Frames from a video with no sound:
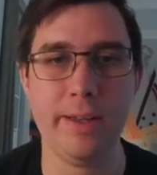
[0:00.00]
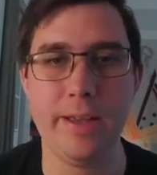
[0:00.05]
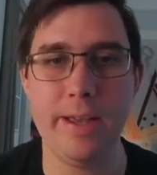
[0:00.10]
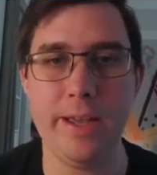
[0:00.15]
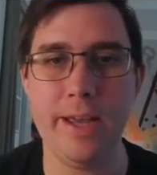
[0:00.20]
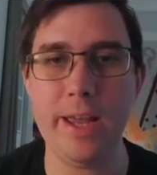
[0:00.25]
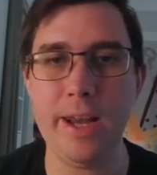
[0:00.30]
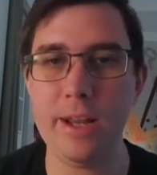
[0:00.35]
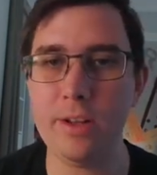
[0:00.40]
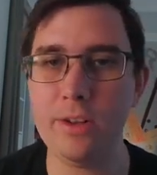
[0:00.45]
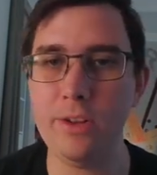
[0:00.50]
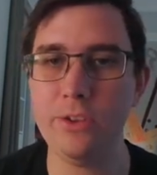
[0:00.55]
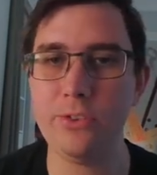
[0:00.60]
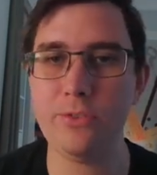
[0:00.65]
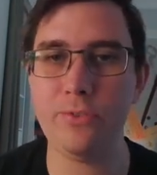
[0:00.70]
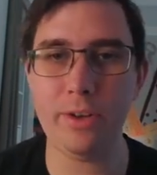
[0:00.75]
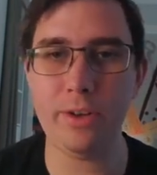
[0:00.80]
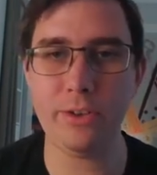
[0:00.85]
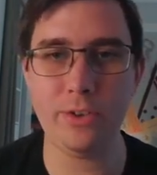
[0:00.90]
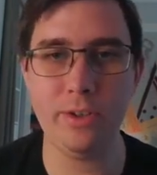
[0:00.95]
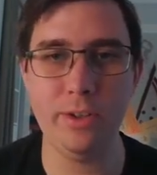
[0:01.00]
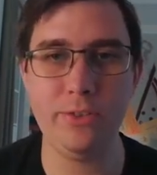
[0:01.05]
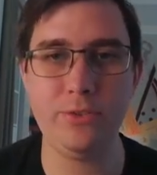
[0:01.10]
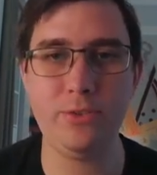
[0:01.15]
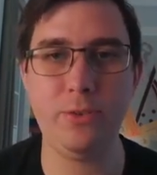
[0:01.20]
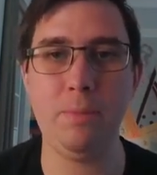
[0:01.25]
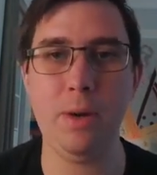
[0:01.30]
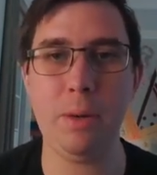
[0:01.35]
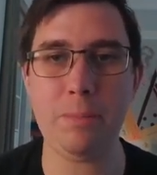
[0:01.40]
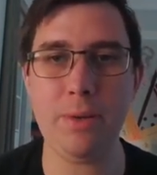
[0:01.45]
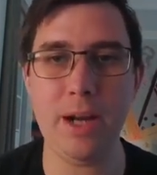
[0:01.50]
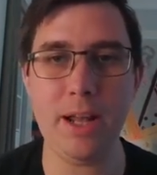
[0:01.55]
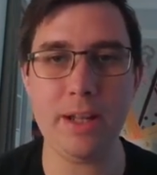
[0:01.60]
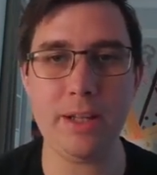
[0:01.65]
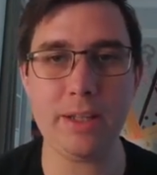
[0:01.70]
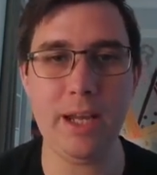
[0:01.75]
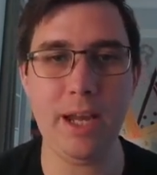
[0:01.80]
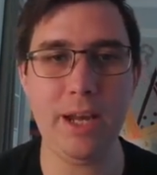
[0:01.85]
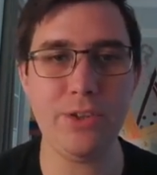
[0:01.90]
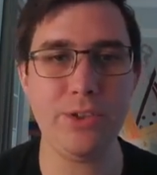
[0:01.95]
It includes functions for memory
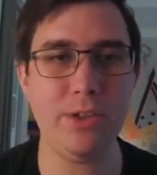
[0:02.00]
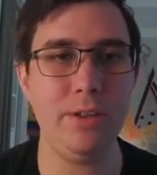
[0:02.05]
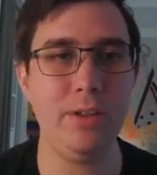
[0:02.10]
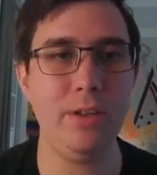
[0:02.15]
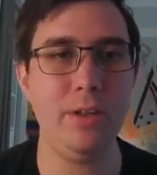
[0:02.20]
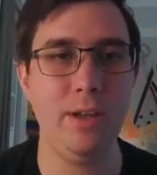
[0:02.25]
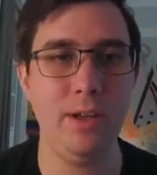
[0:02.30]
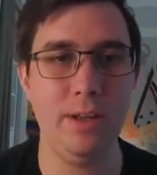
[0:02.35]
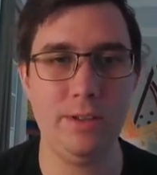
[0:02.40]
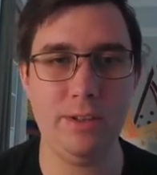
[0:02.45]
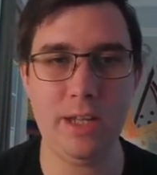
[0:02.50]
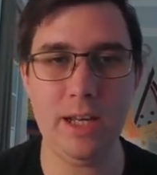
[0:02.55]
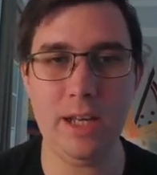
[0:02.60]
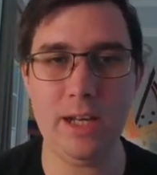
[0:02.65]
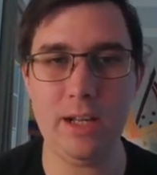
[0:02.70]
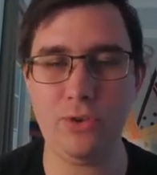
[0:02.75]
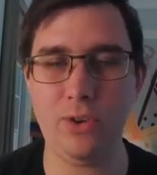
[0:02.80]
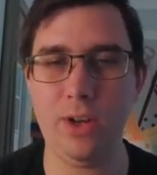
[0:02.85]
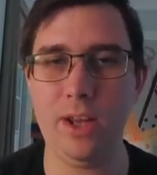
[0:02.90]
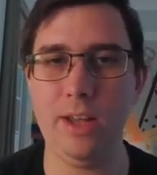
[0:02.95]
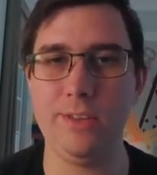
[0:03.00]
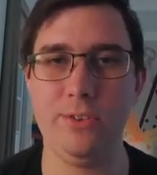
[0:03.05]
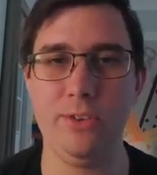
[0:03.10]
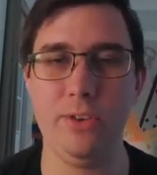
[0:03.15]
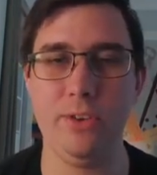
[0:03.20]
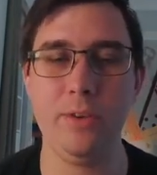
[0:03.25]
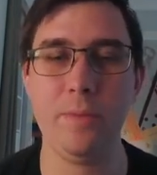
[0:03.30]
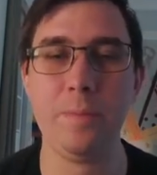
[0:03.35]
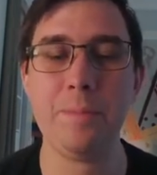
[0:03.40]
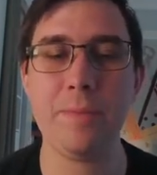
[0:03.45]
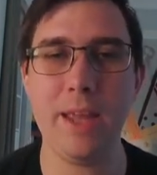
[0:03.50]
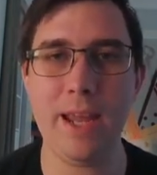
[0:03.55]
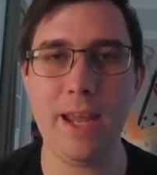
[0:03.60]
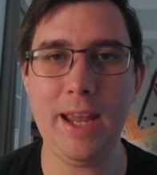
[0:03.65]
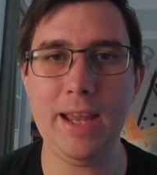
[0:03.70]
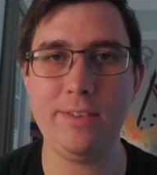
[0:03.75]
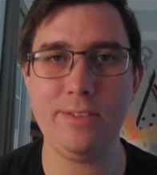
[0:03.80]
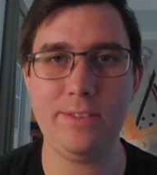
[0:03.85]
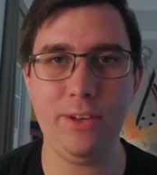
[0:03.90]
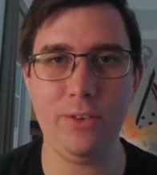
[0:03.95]
allocation, data transfer, and
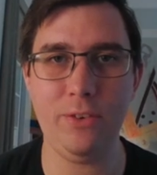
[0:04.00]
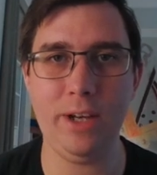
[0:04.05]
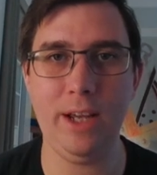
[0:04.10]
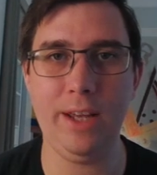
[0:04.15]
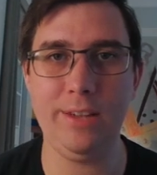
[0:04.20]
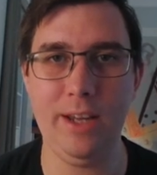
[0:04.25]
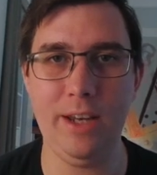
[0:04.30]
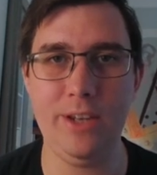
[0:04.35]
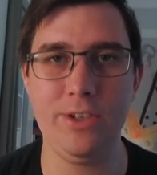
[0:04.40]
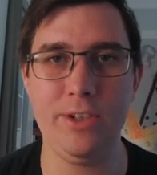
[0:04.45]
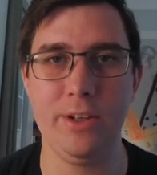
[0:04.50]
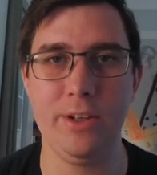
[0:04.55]
synchronization.